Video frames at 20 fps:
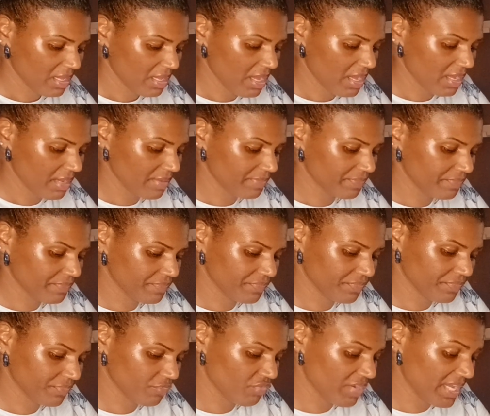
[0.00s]
um,
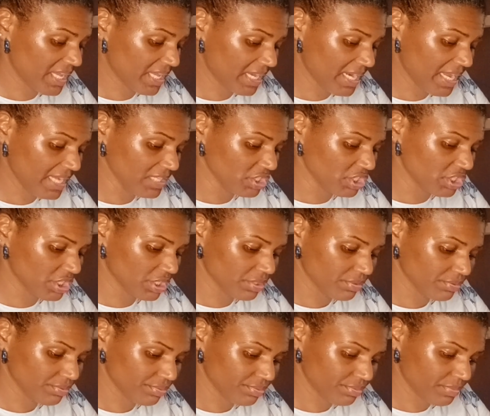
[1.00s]
reconnect you
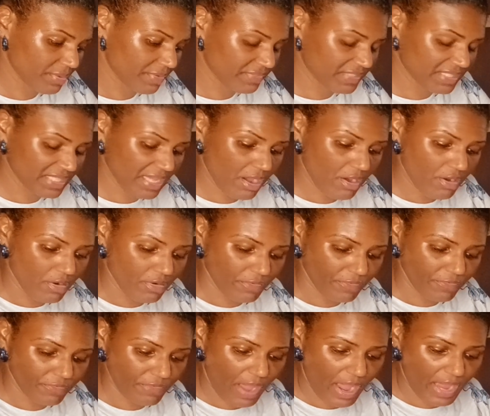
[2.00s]
with self.
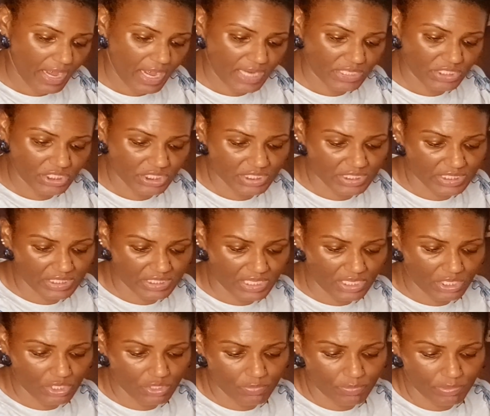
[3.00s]
And I just see
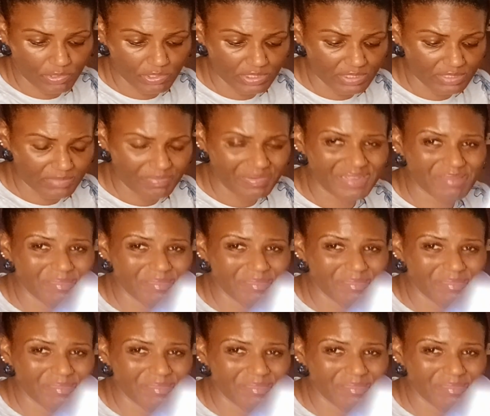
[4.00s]
you possibly